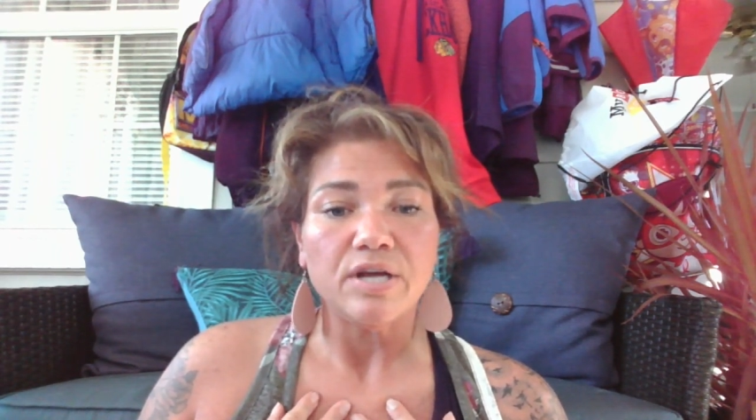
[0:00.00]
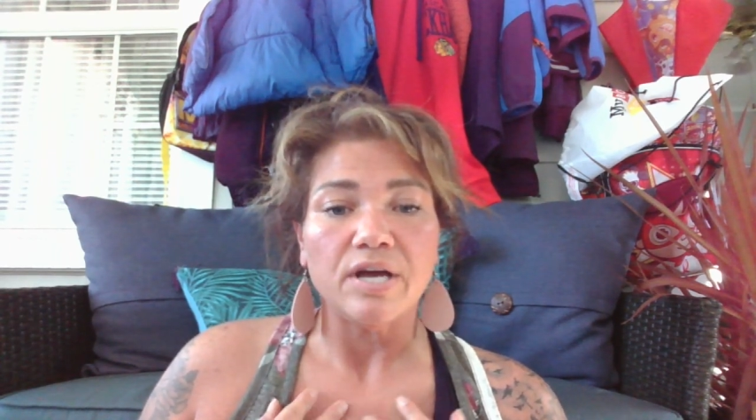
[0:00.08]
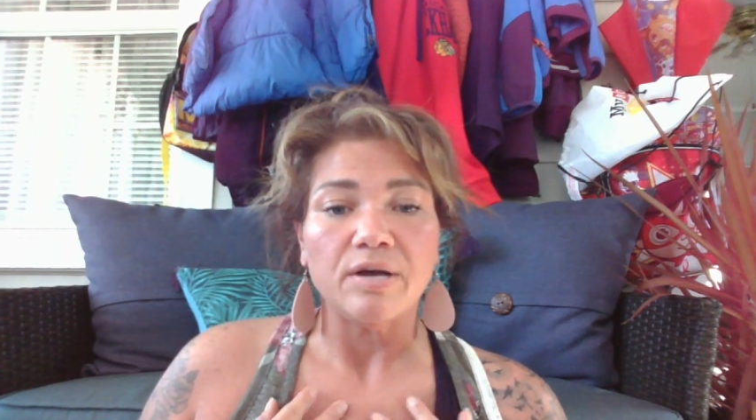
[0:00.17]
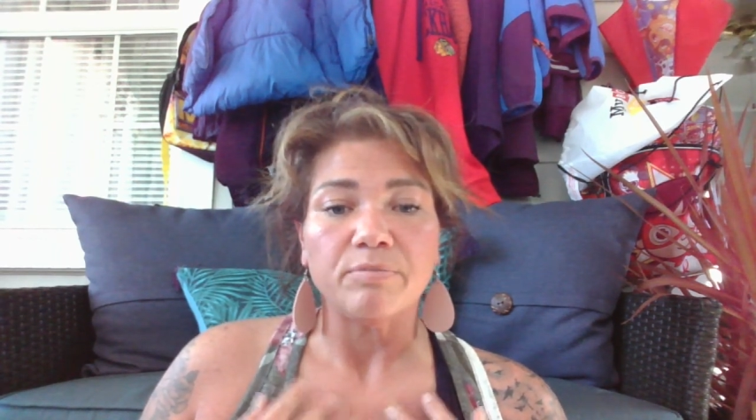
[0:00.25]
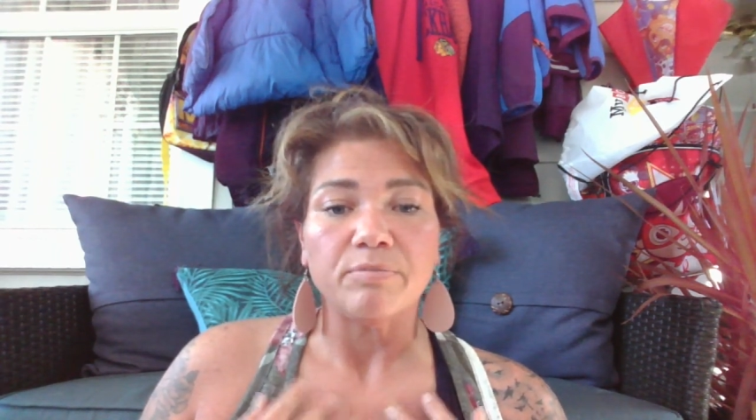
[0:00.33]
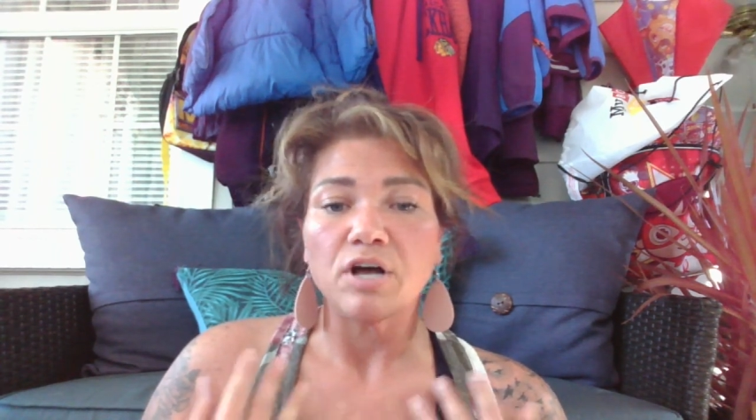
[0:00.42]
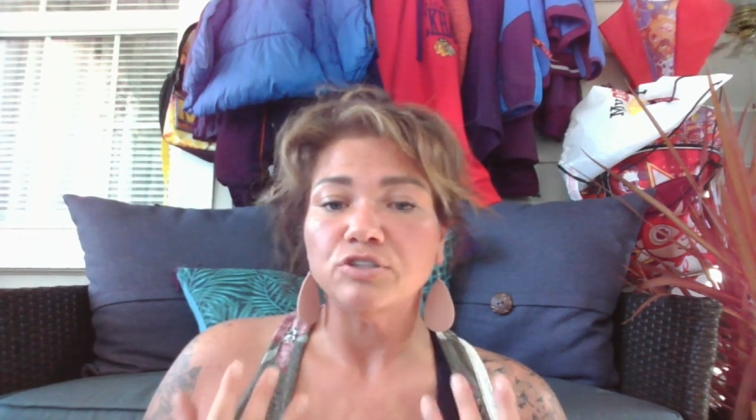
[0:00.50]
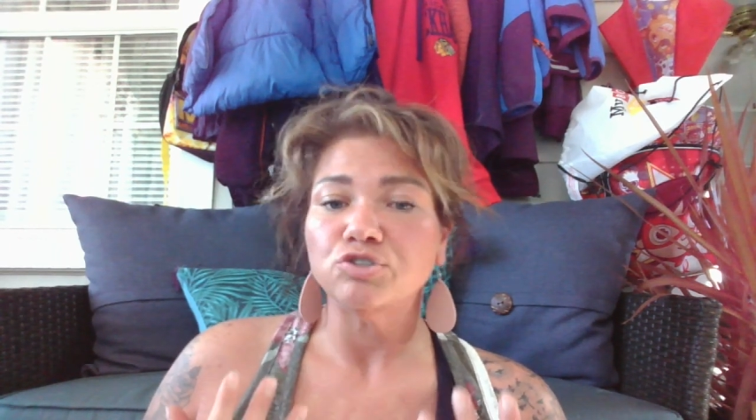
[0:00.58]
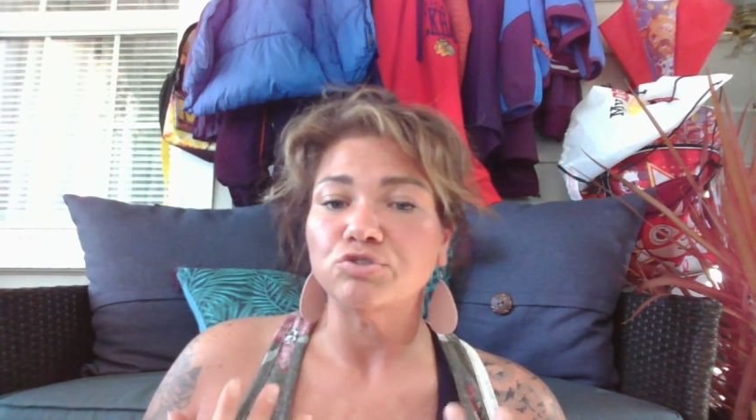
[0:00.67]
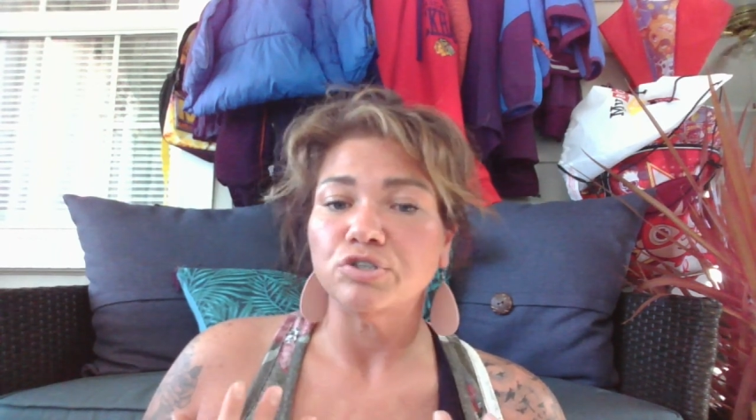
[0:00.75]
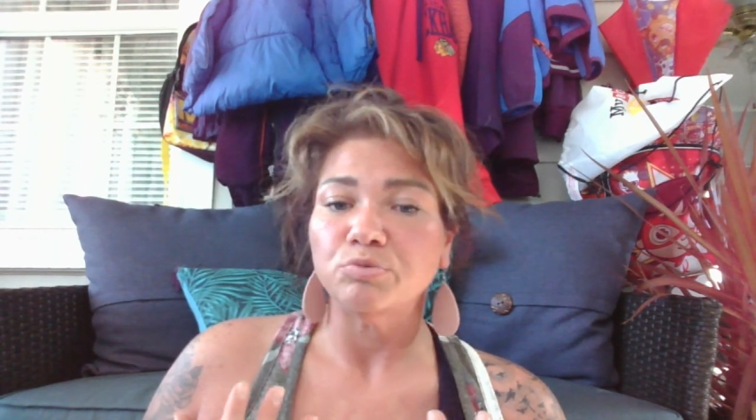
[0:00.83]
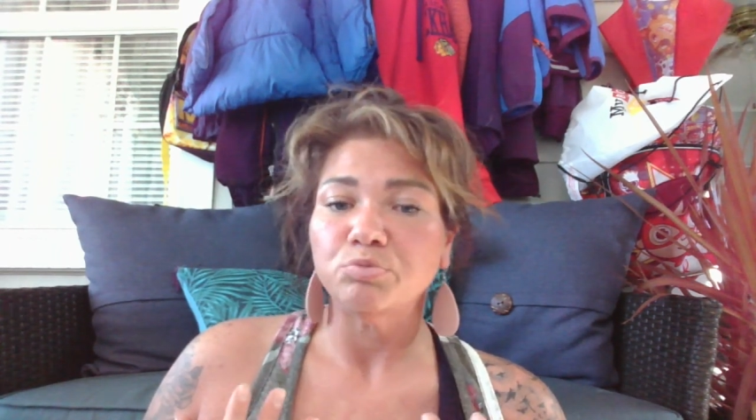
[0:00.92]

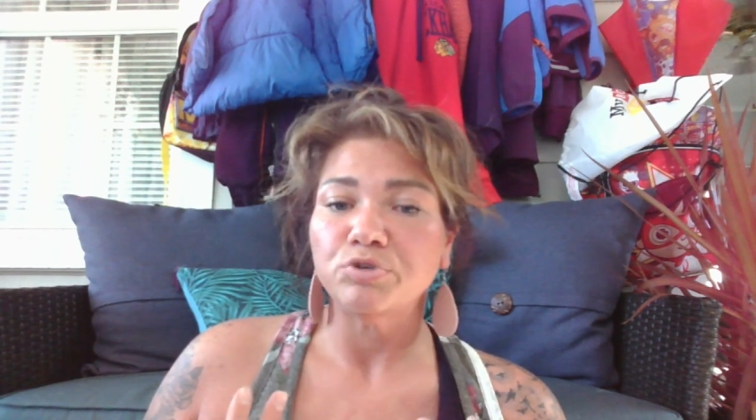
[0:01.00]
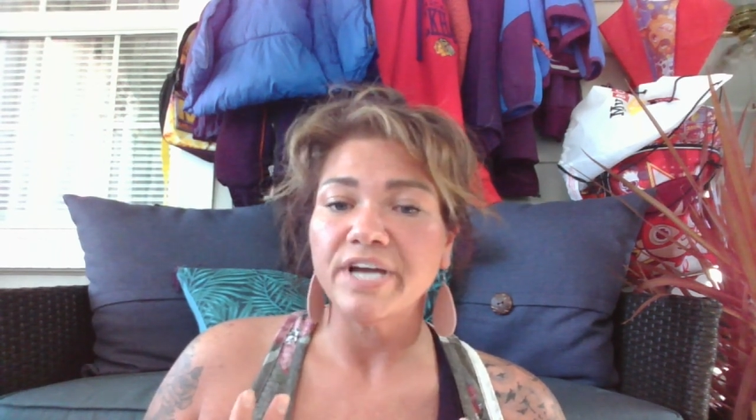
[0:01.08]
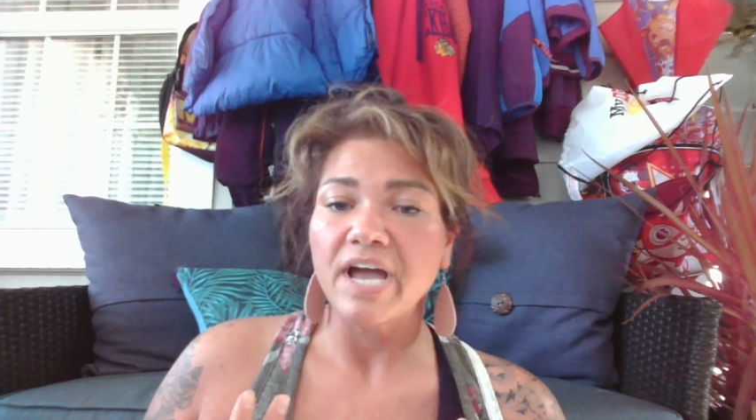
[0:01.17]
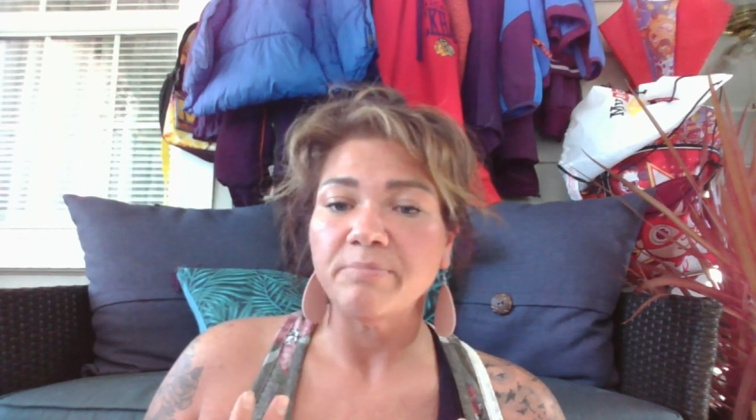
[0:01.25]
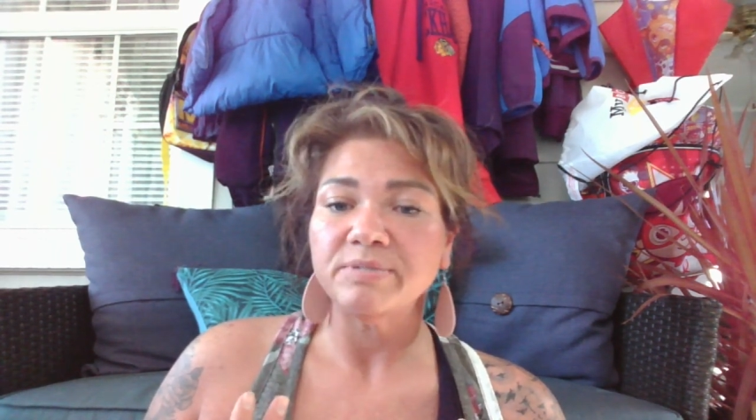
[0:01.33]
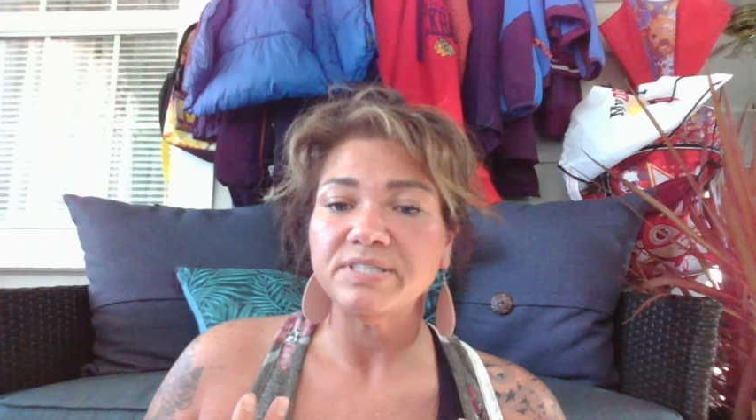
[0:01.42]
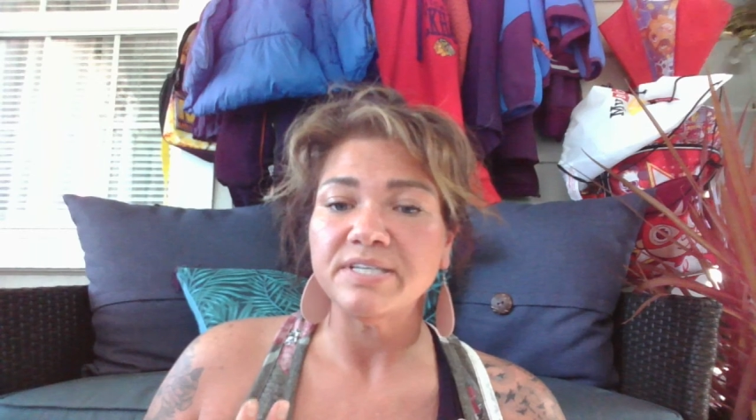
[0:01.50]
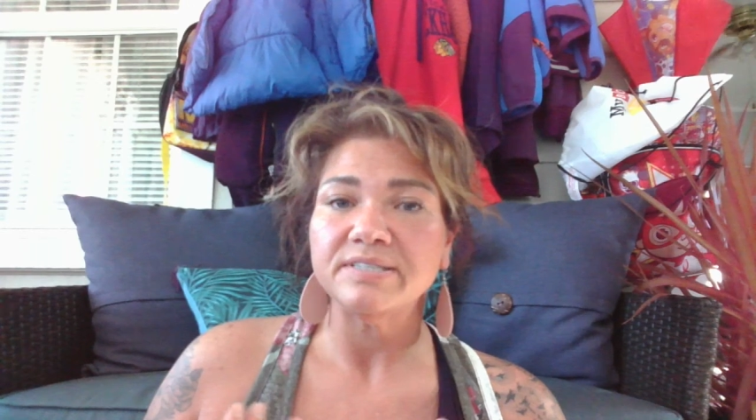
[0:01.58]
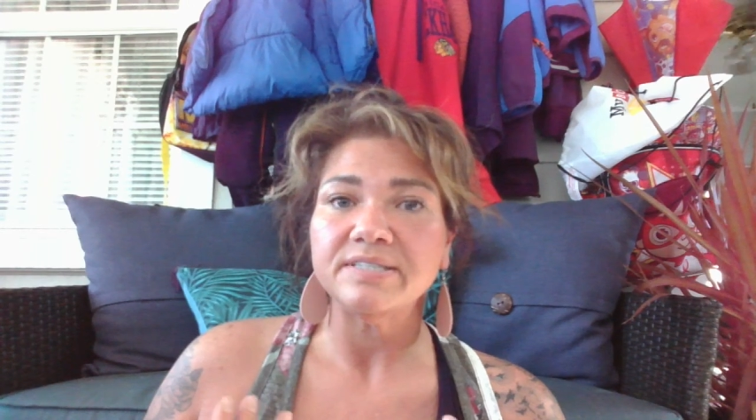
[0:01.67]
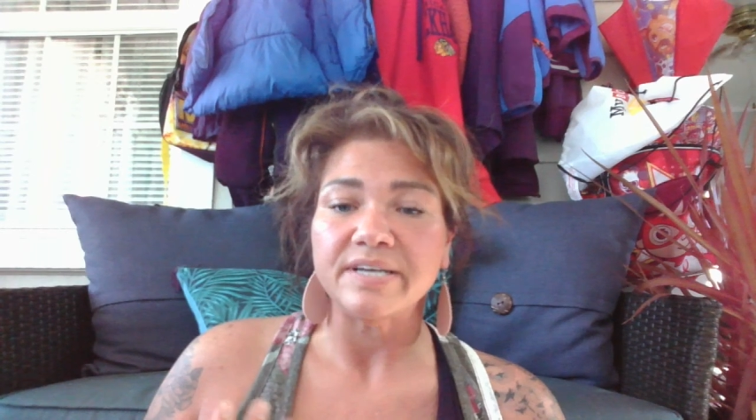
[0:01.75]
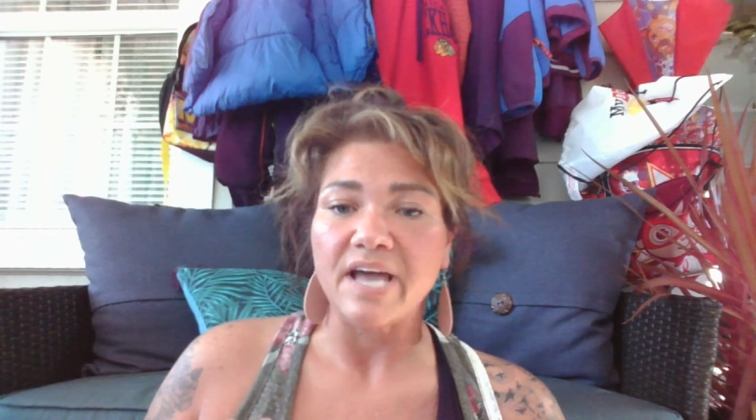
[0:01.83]
cultural pre-competence and